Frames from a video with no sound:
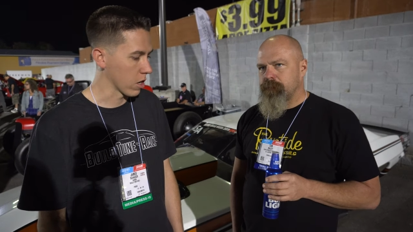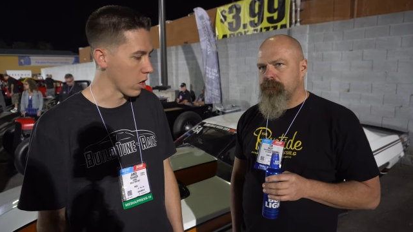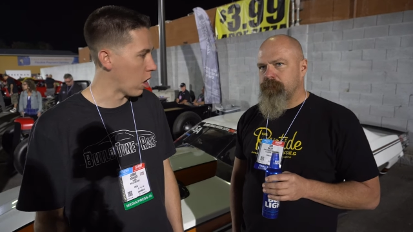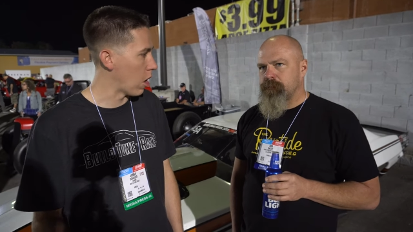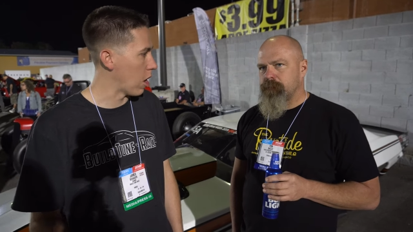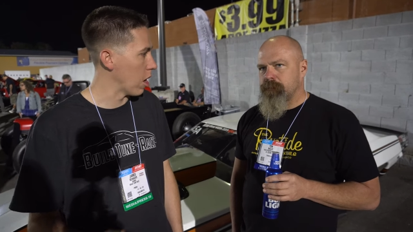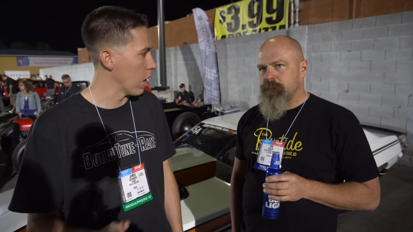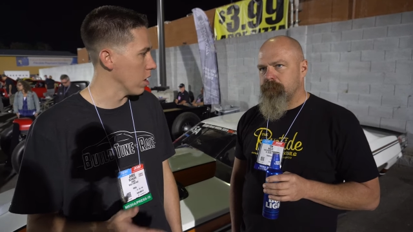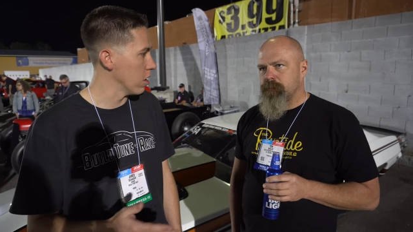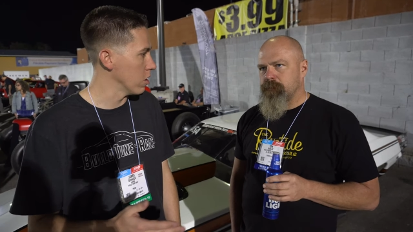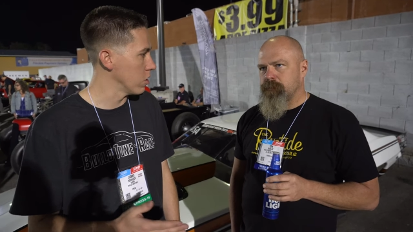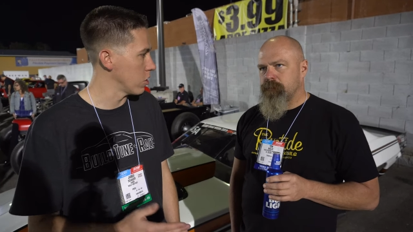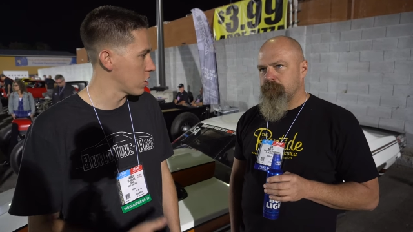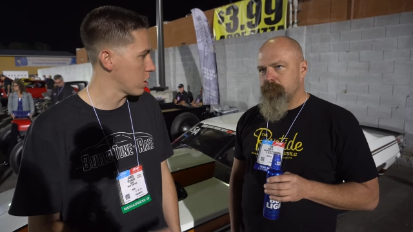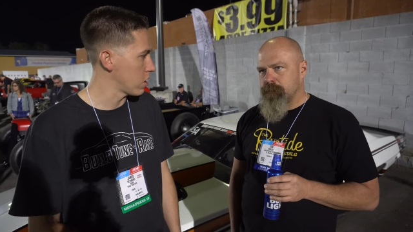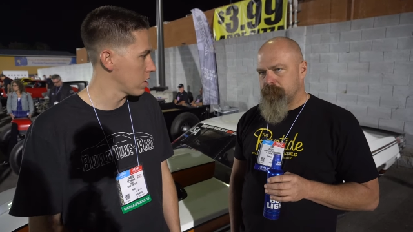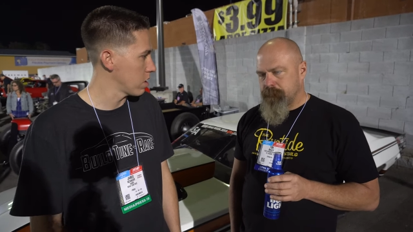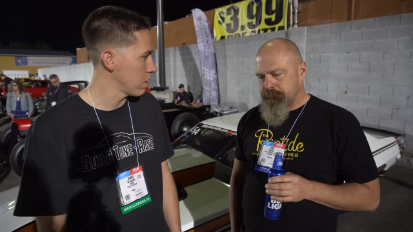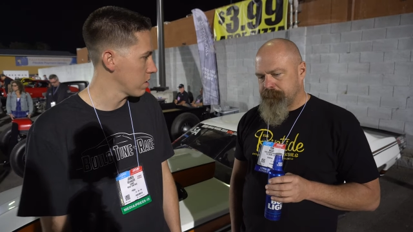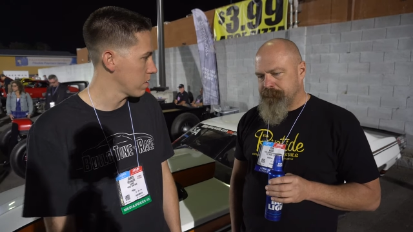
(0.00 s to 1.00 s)
Speaker 1: cars,
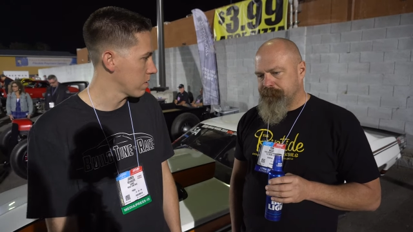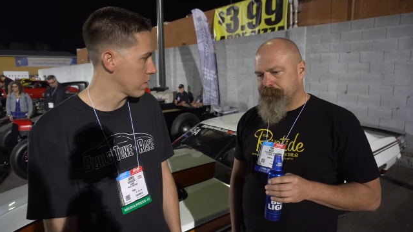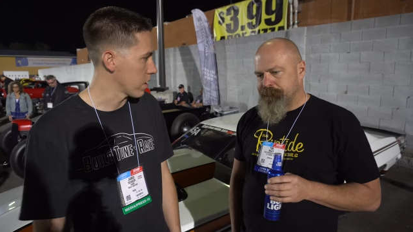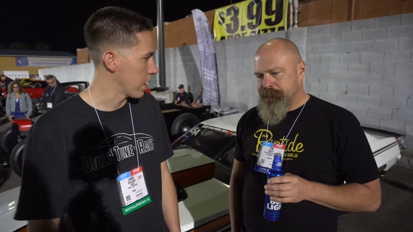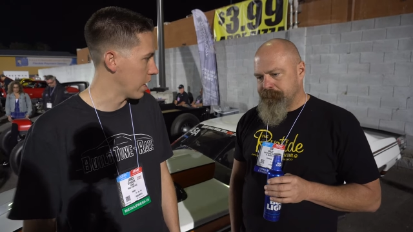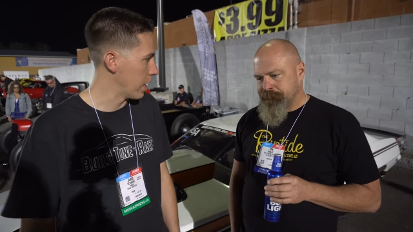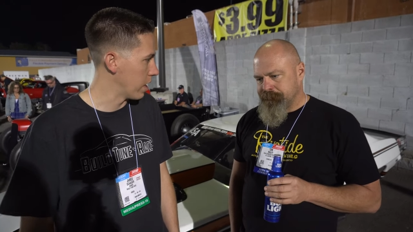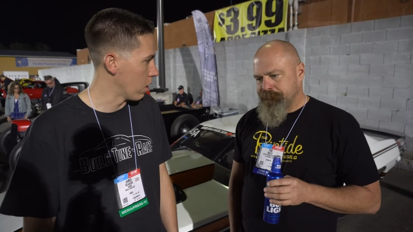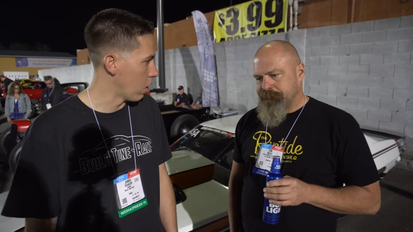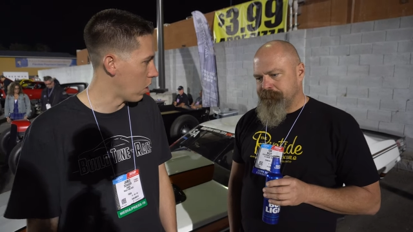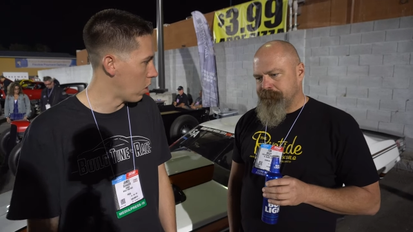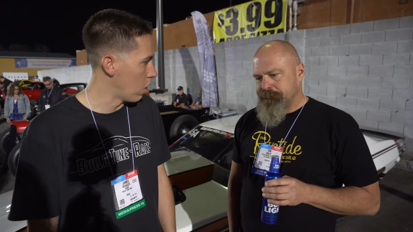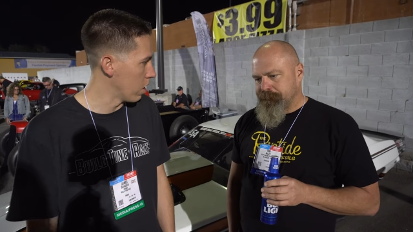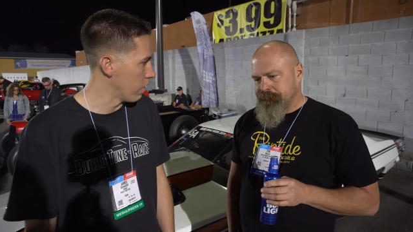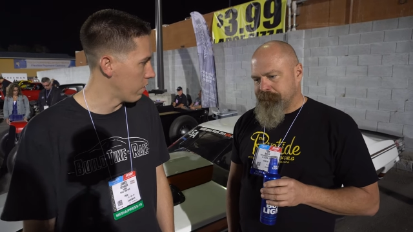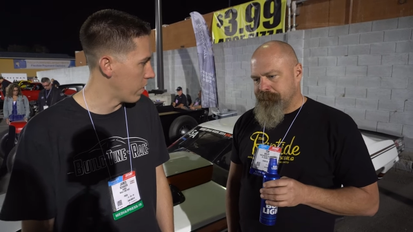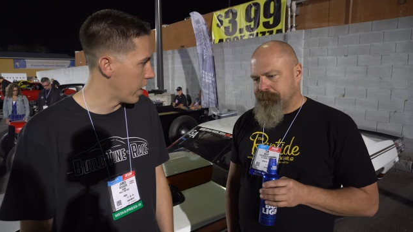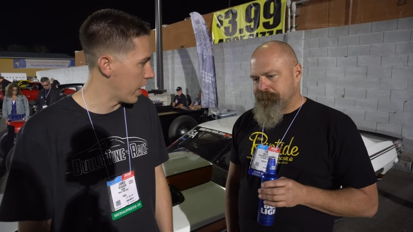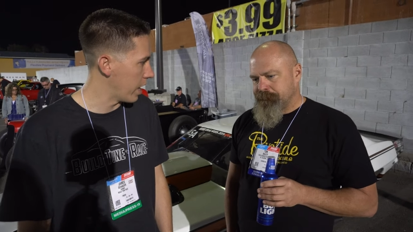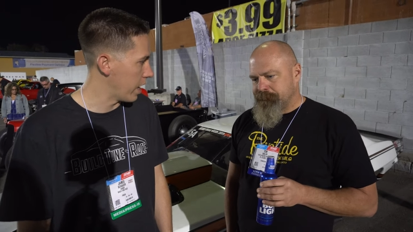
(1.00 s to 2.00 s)
kind of the whole
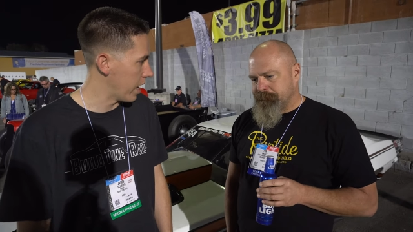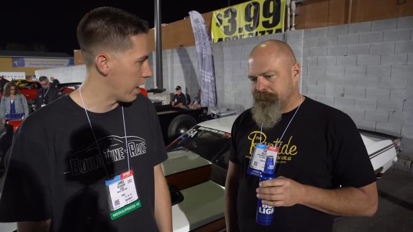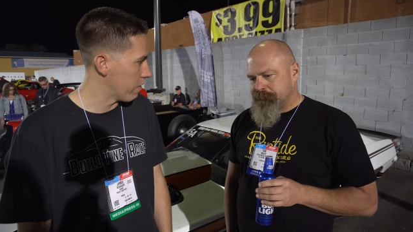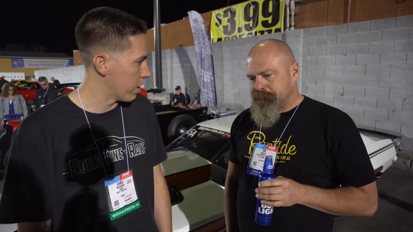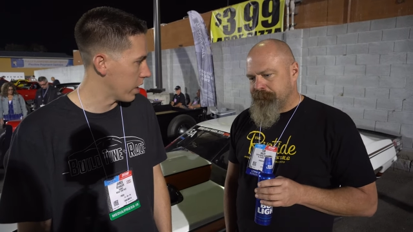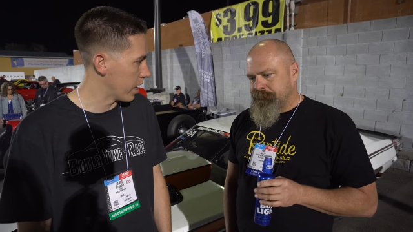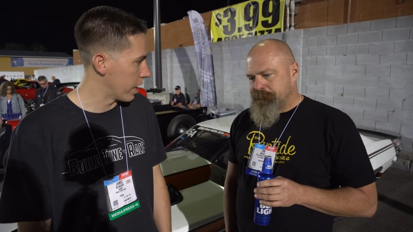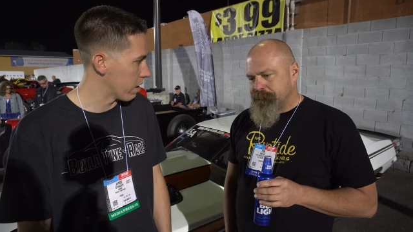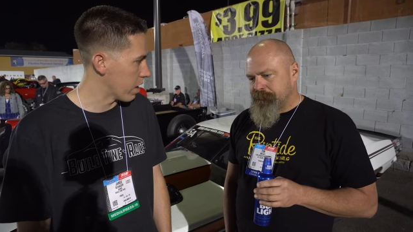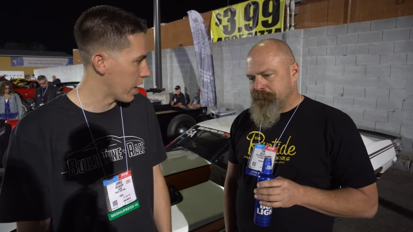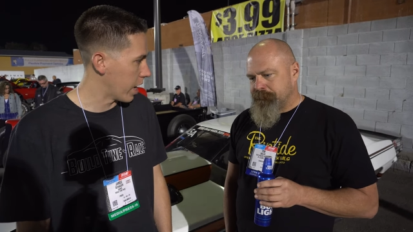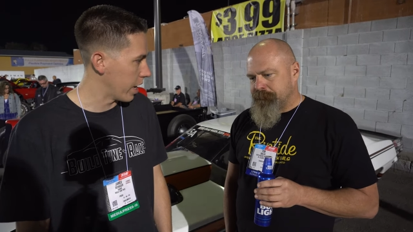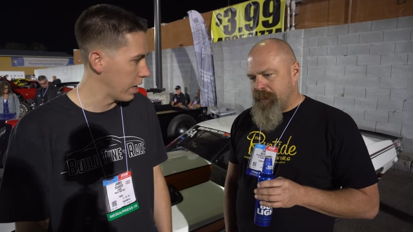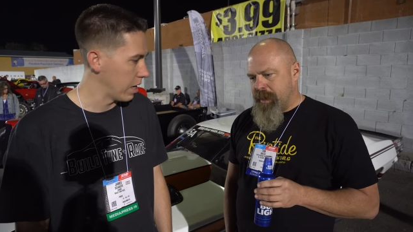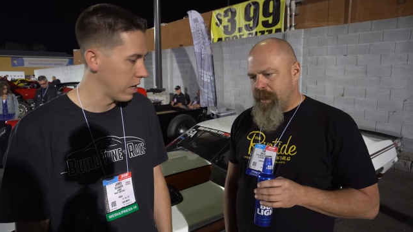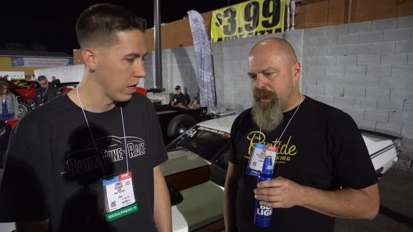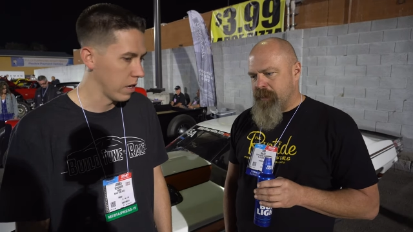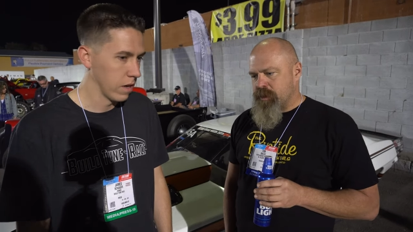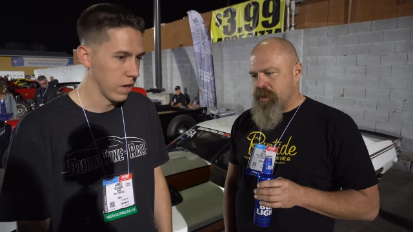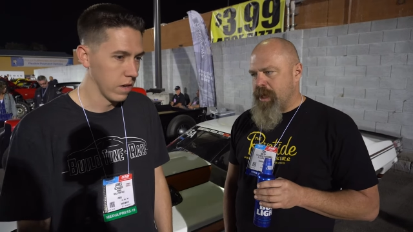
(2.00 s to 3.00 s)
event and everything, right?
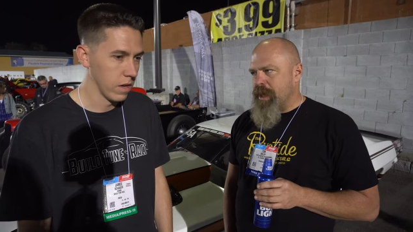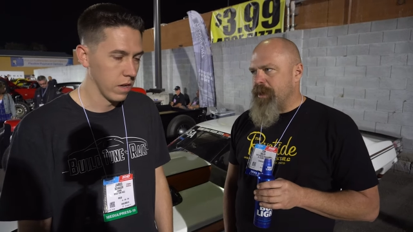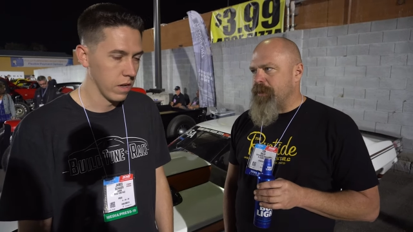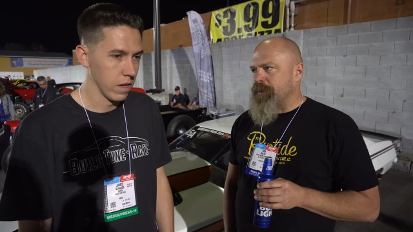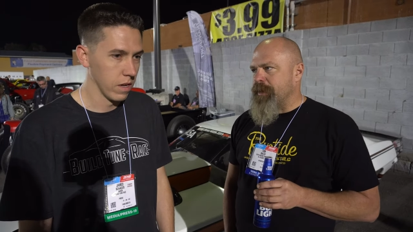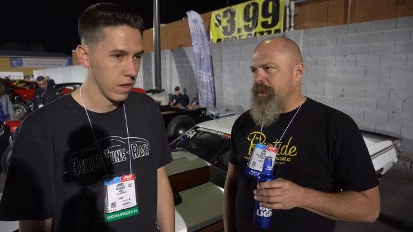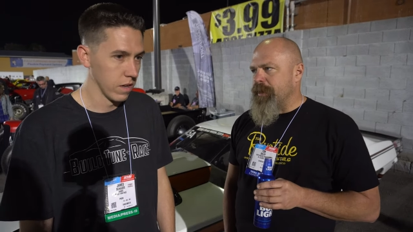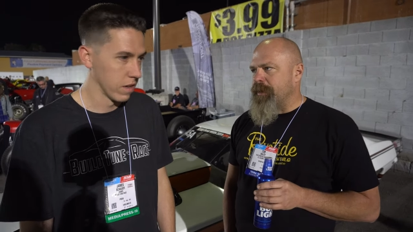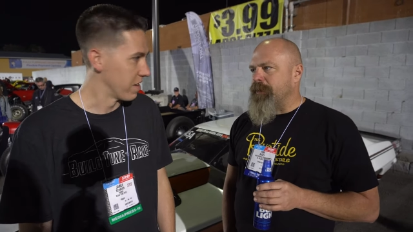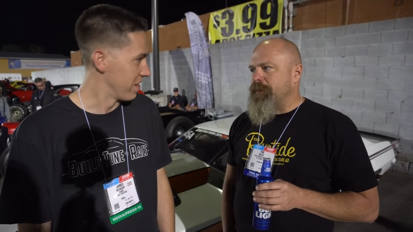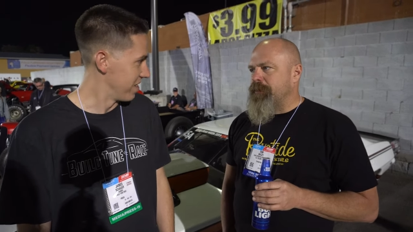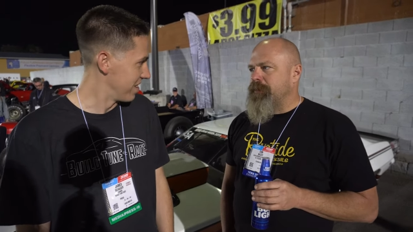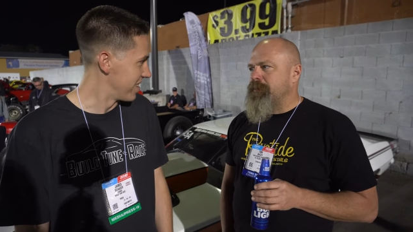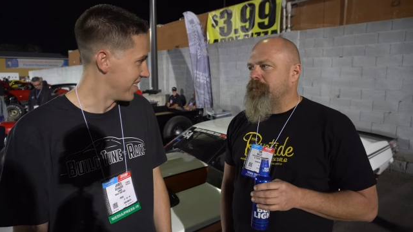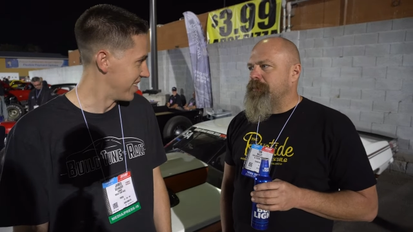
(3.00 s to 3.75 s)
Yeah, trial and error.